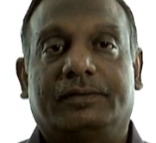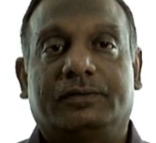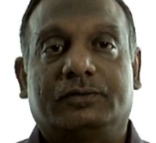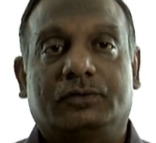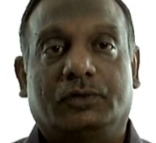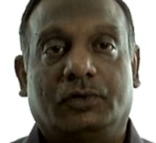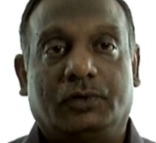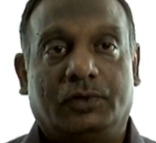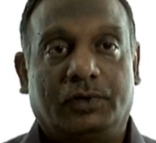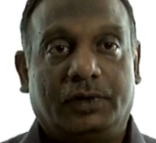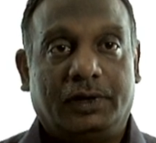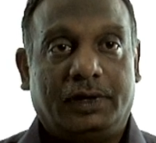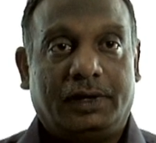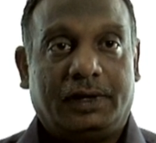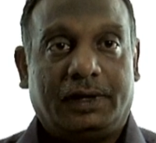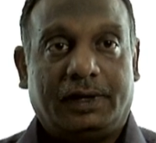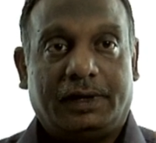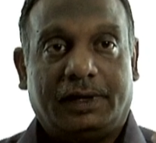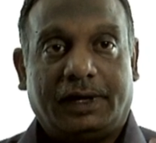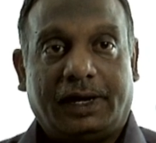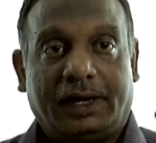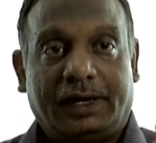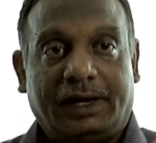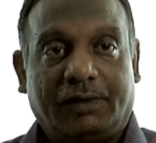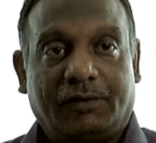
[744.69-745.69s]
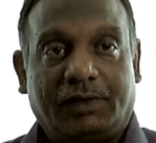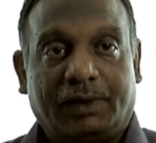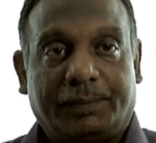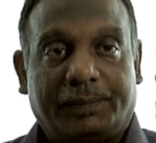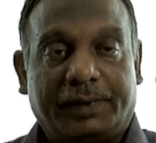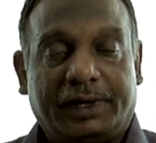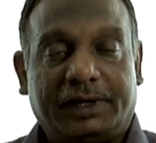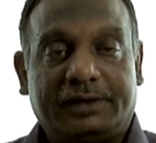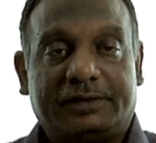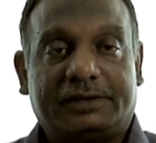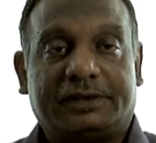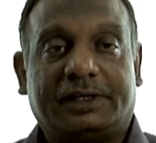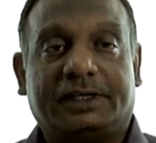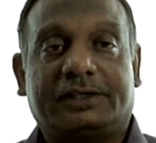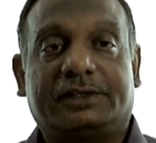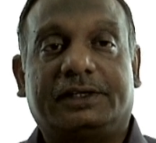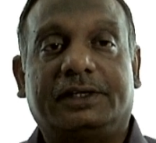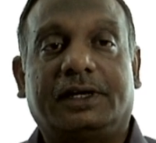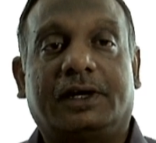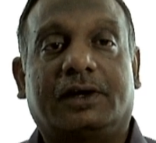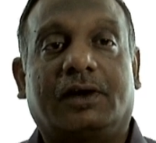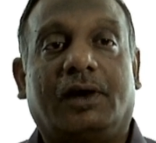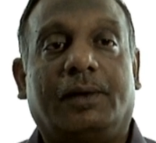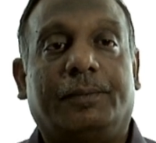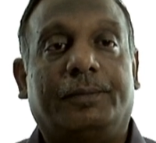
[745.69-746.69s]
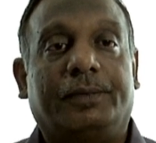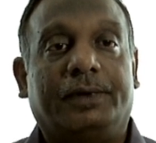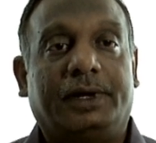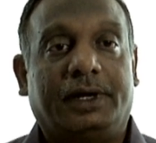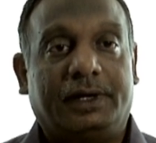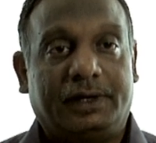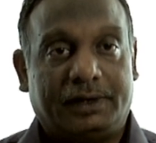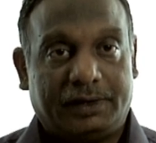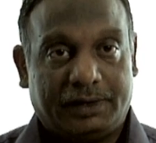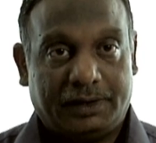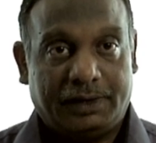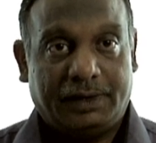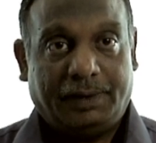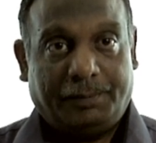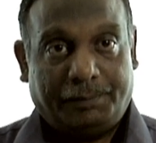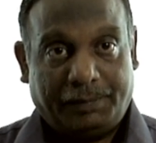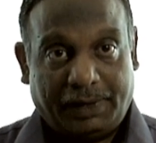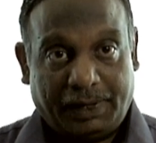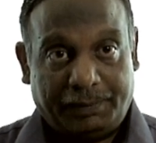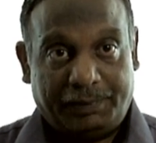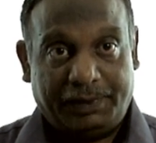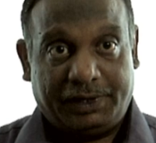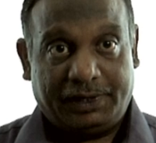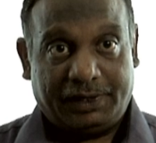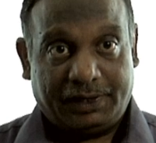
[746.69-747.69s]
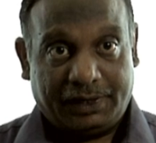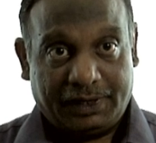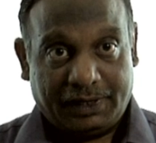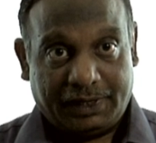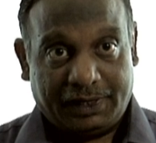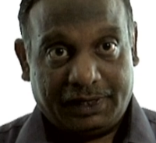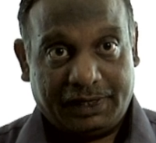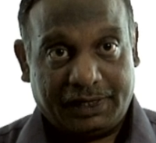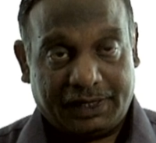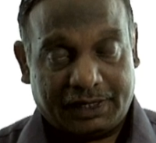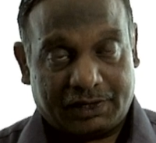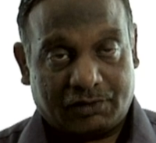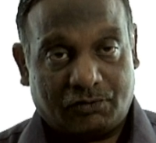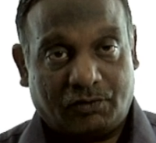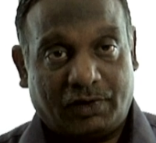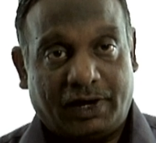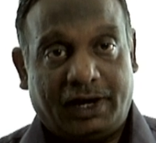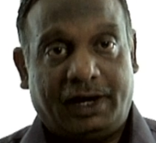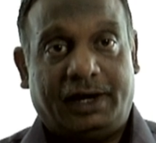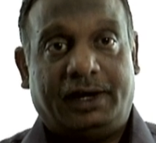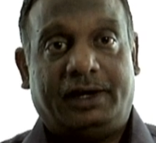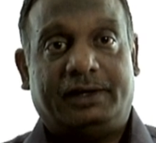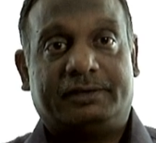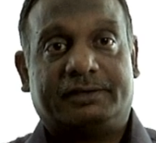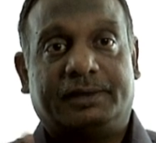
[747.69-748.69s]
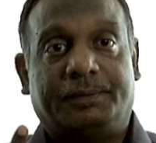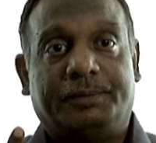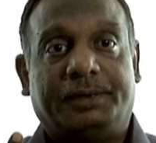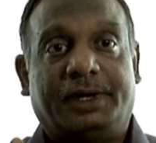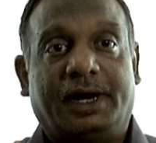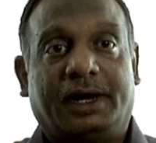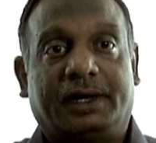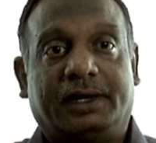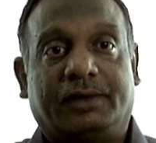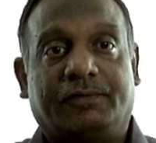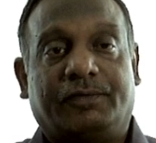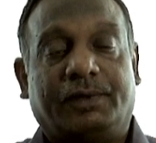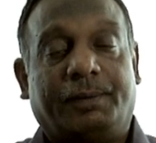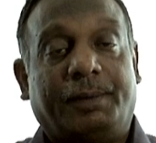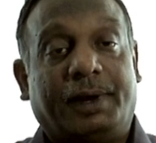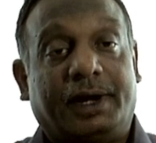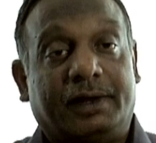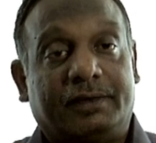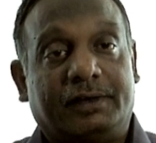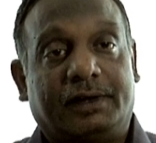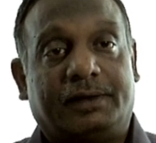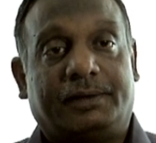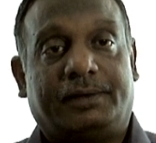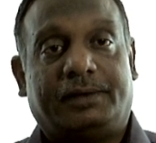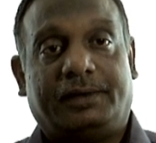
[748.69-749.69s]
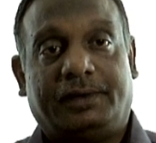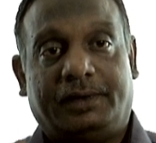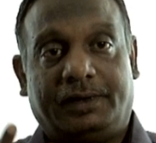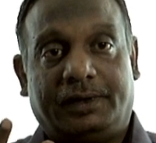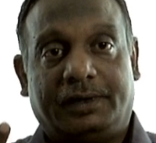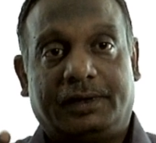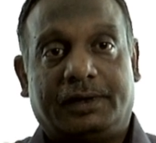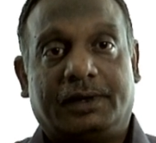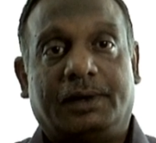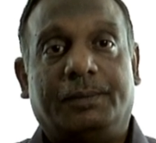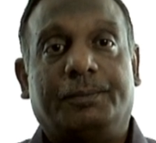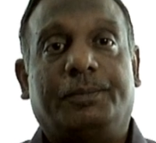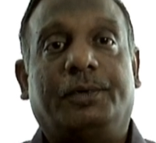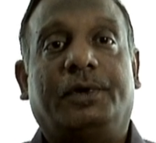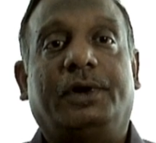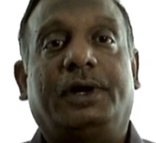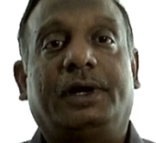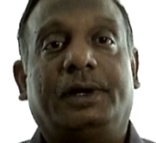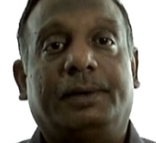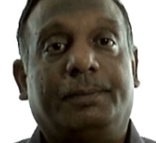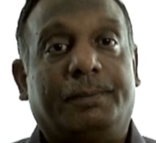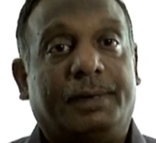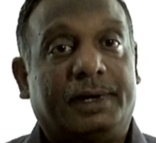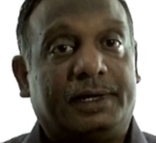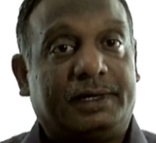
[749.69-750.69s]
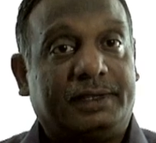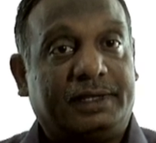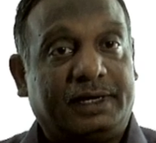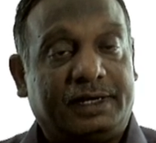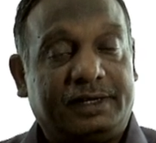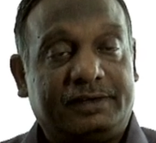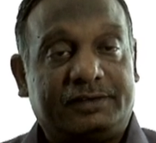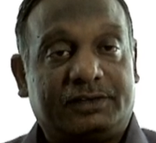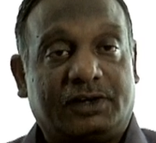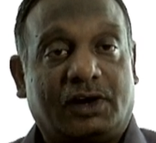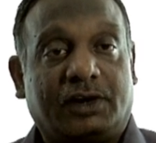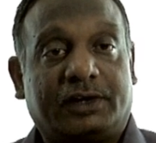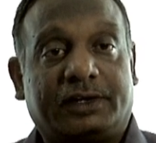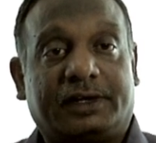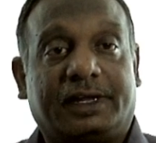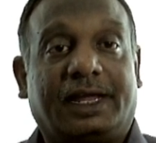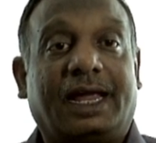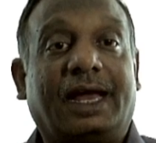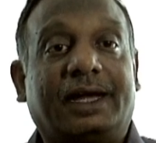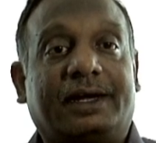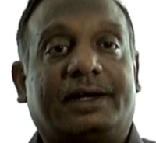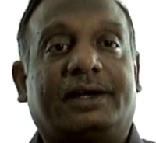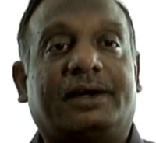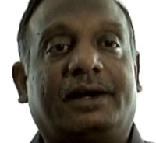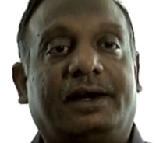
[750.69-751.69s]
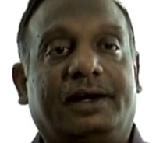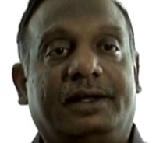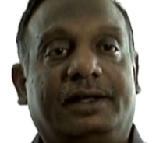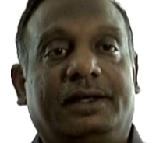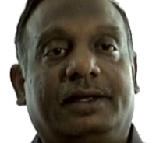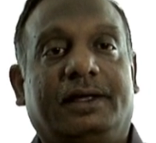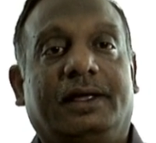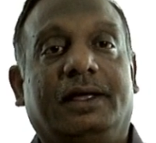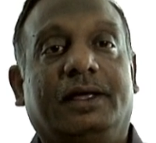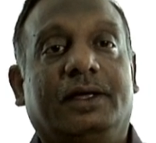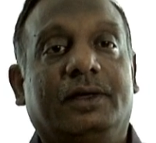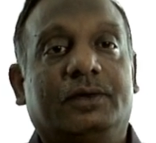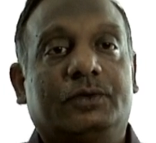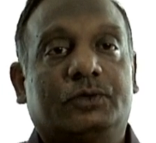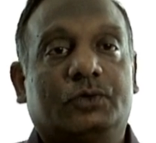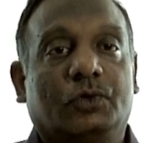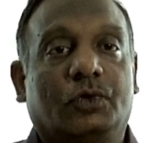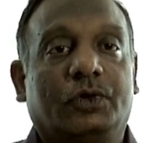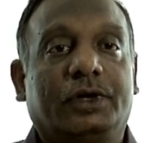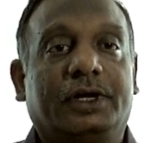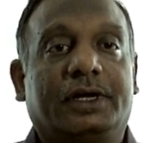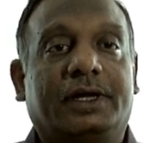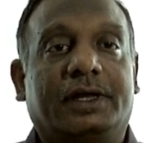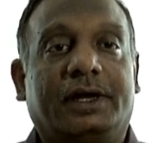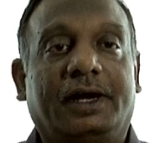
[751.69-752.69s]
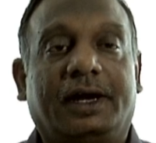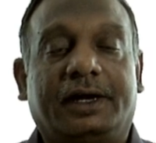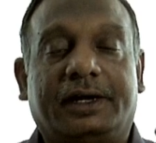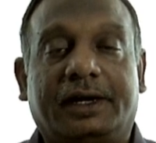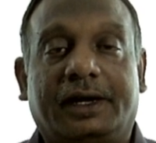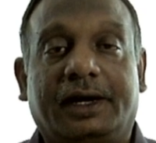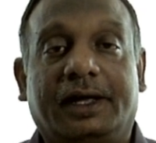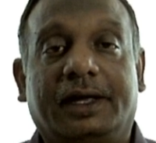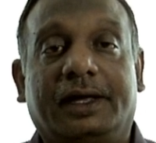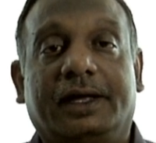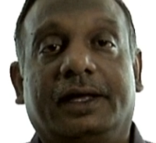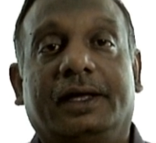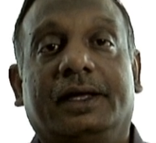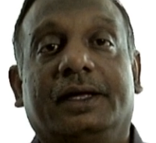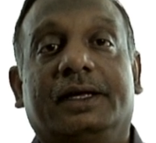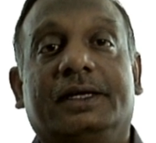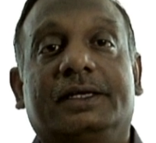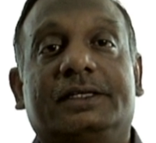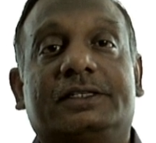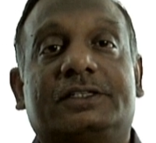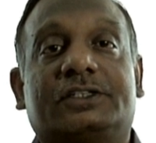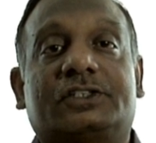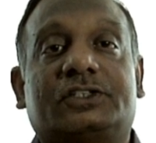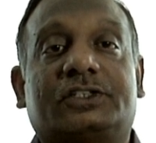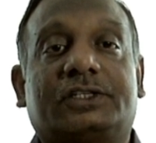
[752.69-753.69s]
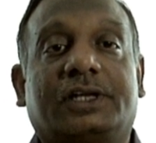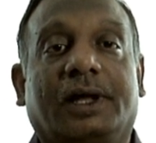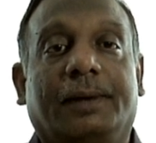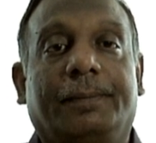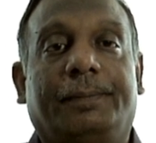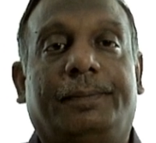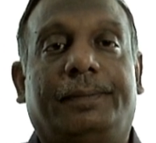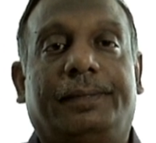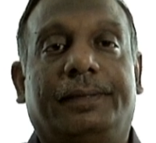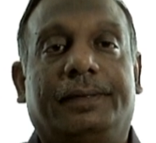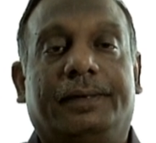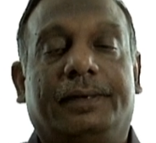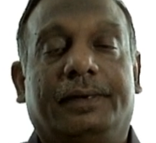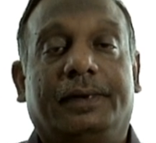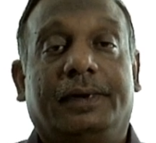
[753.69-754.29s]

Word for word: So, a developer is testing a component, maybe he required some data from another component, but that is not yet ready. So, he created a stub.